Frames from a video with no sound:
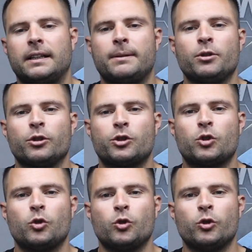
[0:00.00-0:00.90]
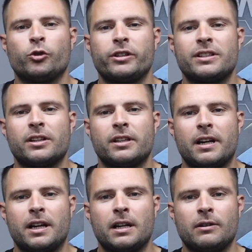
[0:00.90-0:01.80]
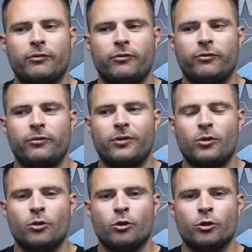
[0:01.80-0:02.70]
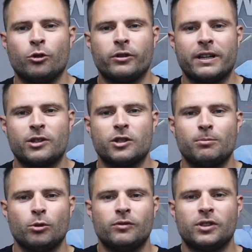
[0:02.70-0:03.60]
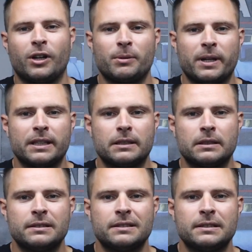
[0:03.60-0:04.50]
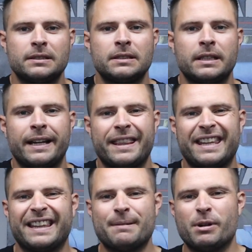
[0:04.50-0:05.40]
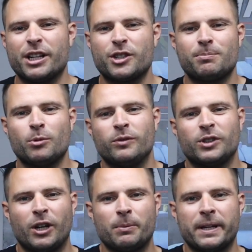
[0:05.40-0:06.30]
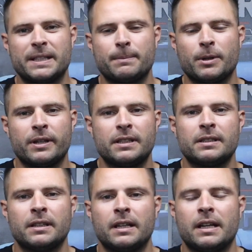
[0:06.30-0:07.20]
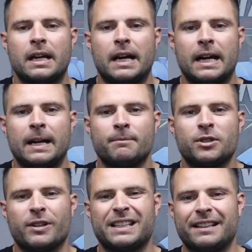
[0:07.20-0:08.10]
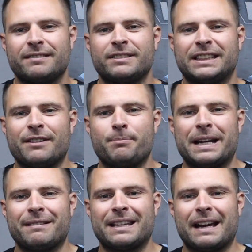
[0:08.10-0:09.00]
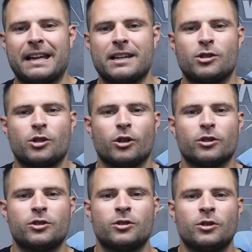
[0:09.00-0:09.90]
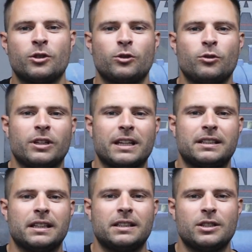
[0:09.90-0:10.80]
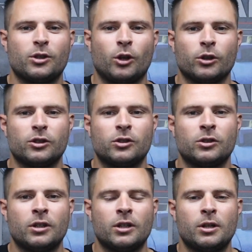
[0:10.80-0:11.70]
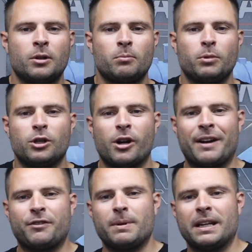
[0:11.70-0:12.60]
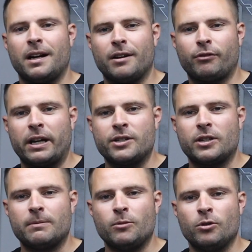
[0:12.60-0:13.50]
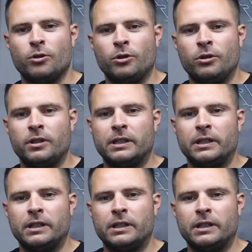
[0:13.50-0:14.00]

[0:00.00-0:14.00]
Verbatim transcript: I'm not sure is enough or they just move sideways. I think they might have just moved sideways to be honest. Um, so instead of being able to get 80 shots, you can get 60 shots, but you don't have to be in half range anymore.